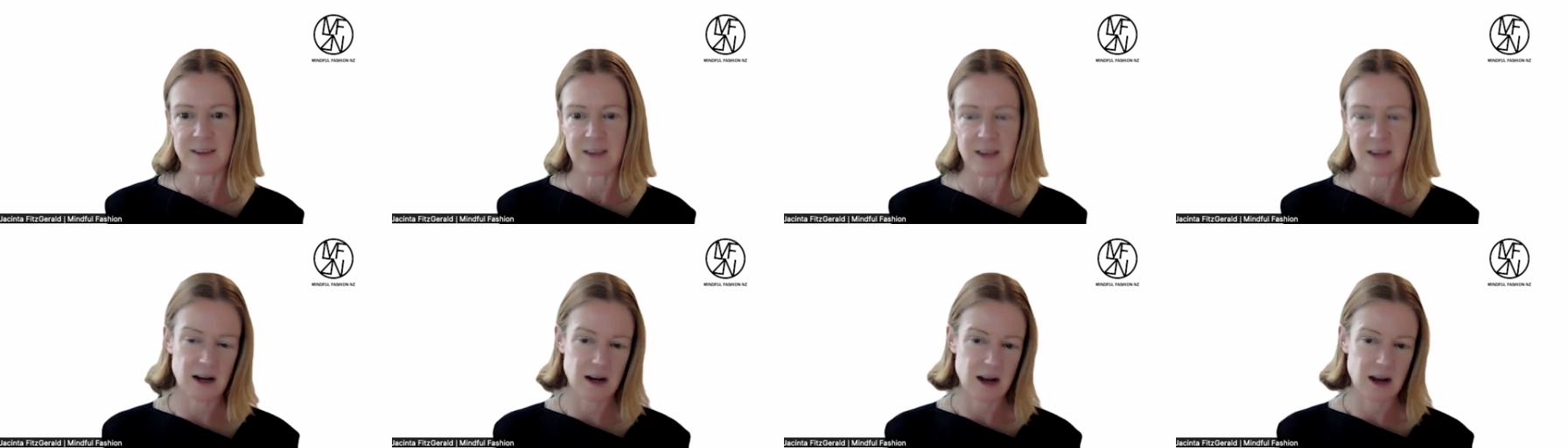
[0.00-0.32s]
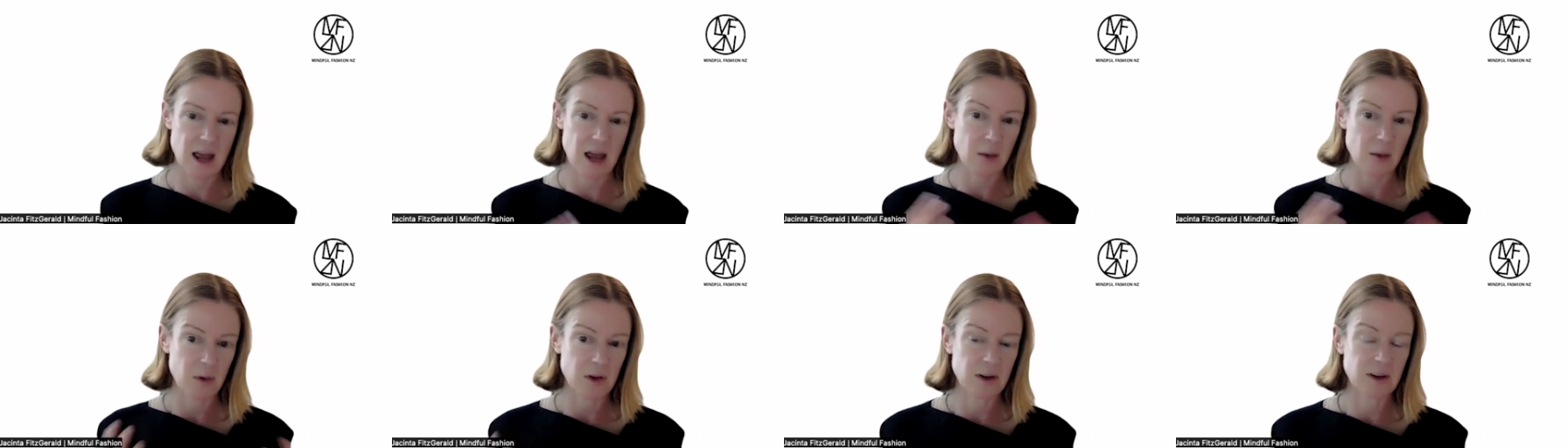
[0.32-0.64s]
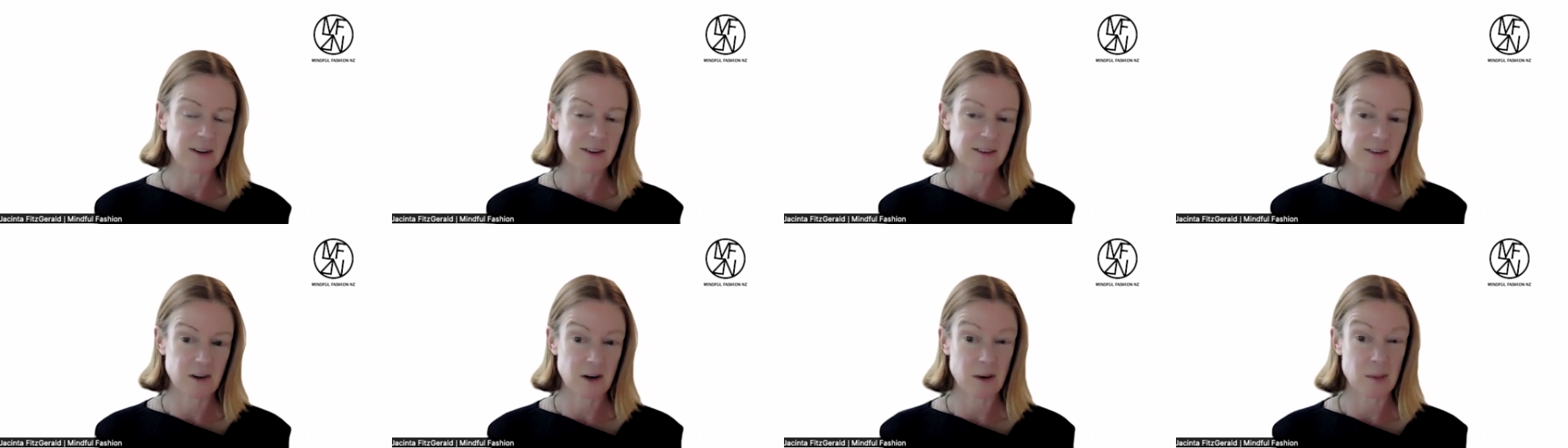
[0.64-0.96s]
and our
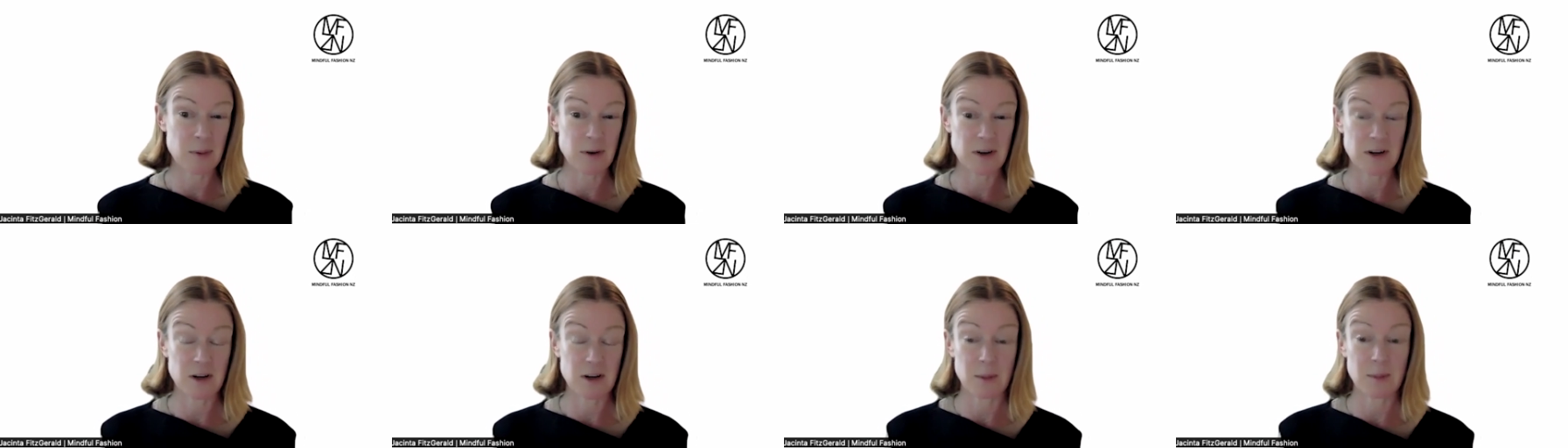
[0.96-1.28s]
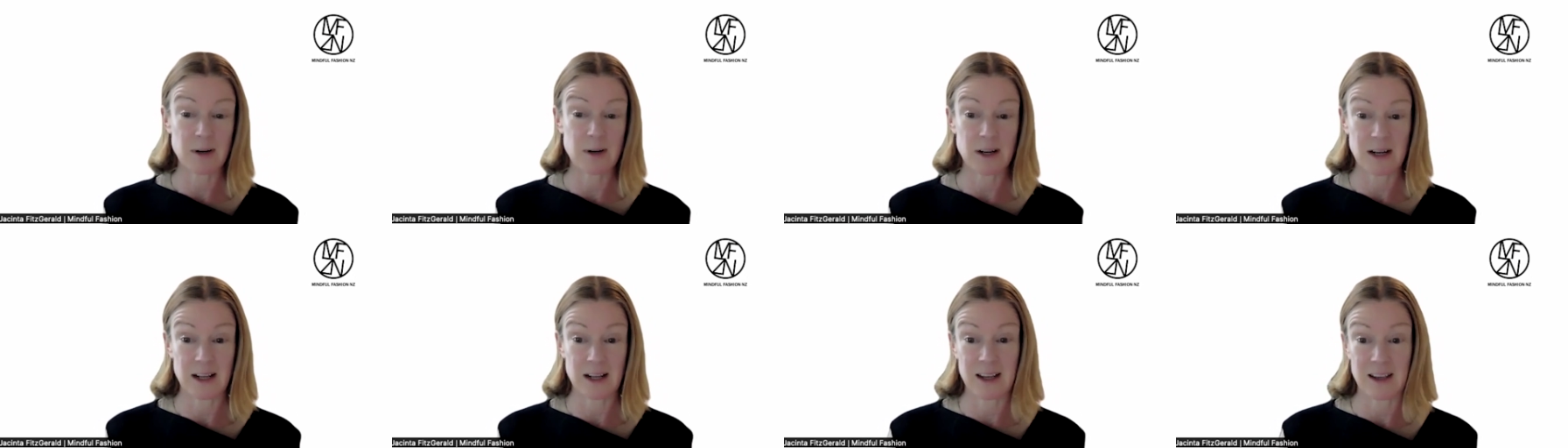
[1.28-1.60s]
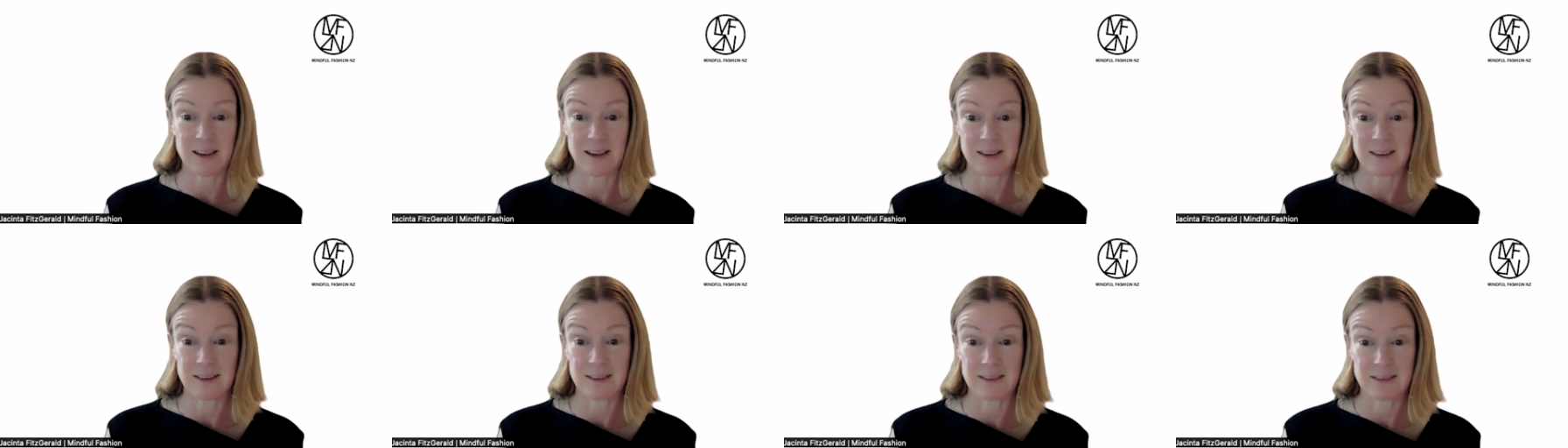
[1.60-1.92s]
industry predominantly
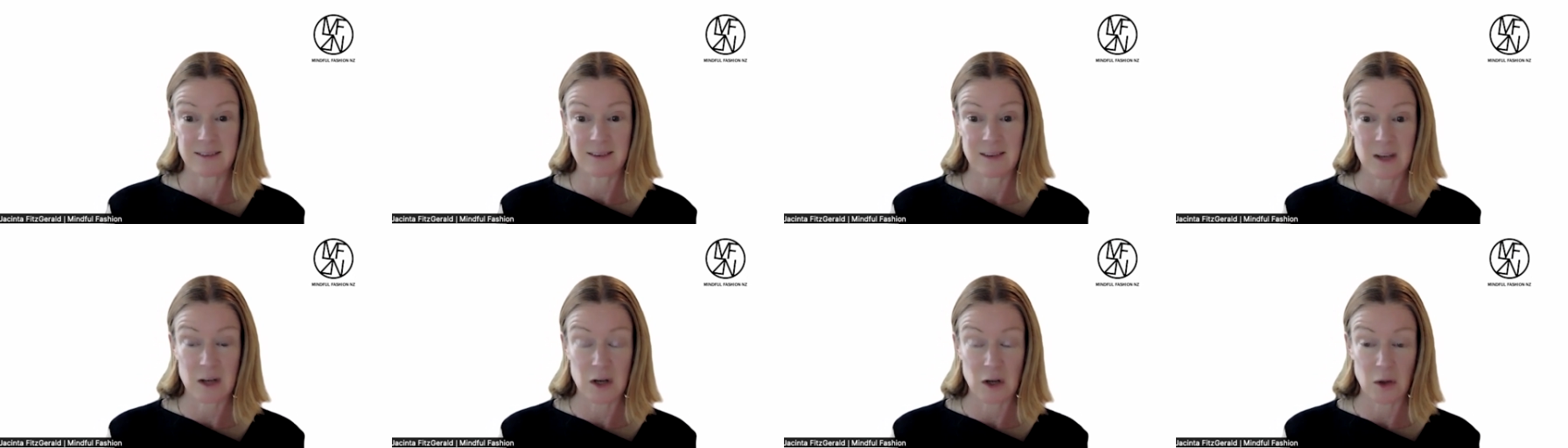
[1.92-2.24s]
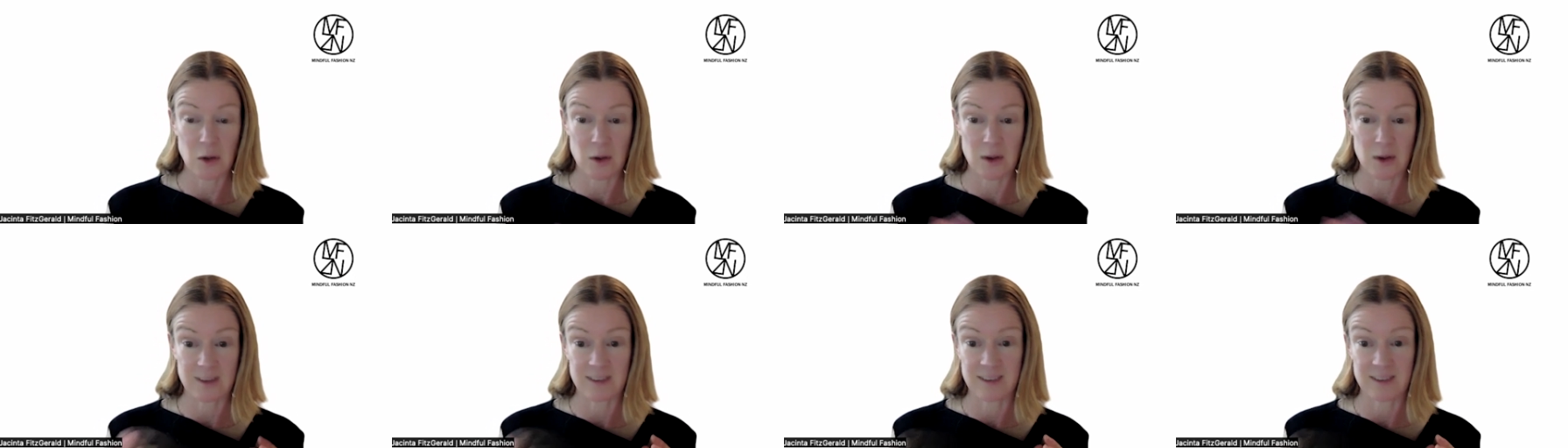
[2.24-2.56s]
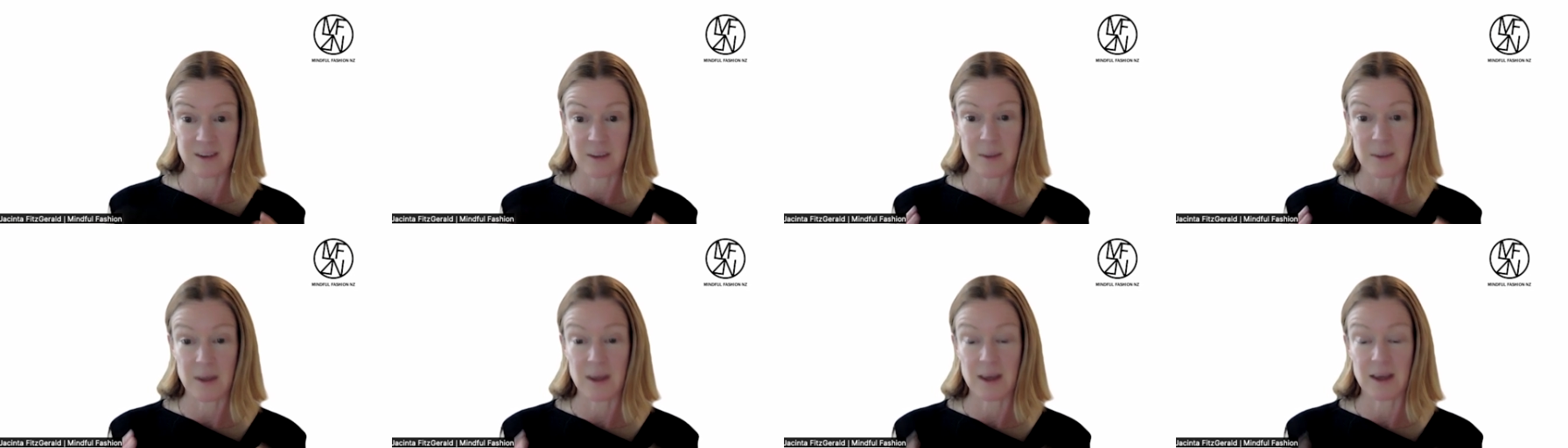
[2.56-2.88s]
is, you know,
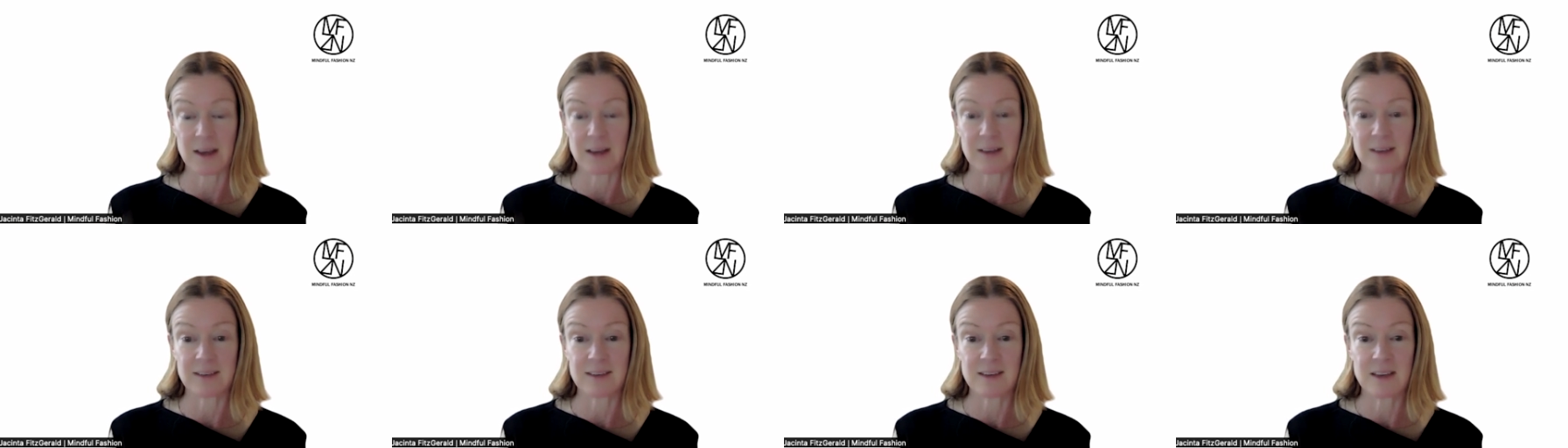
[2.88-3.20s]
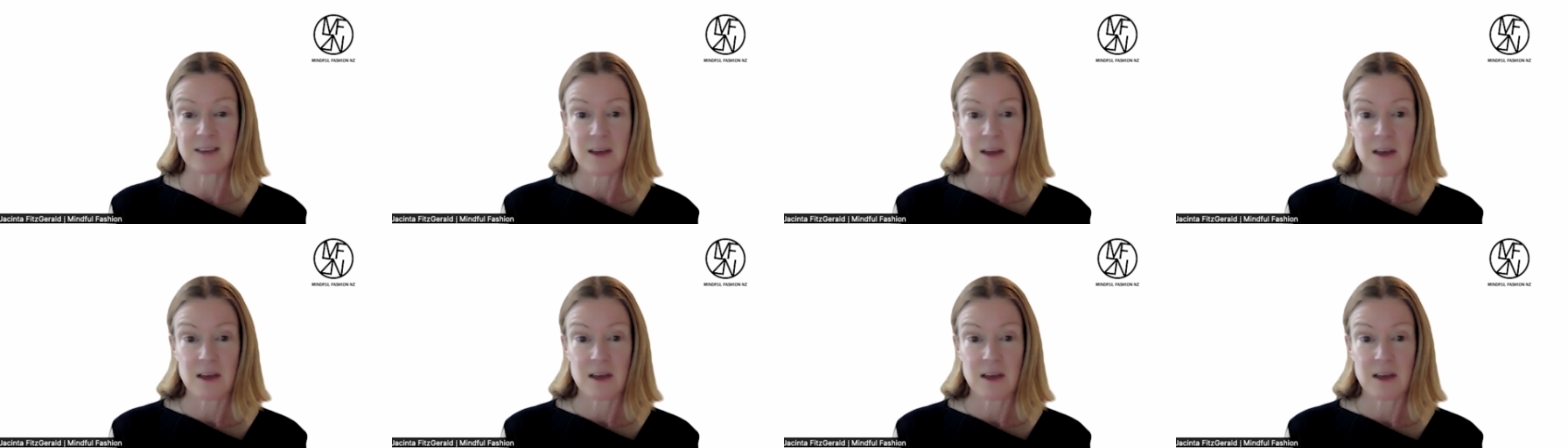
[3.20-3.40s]
SMEs,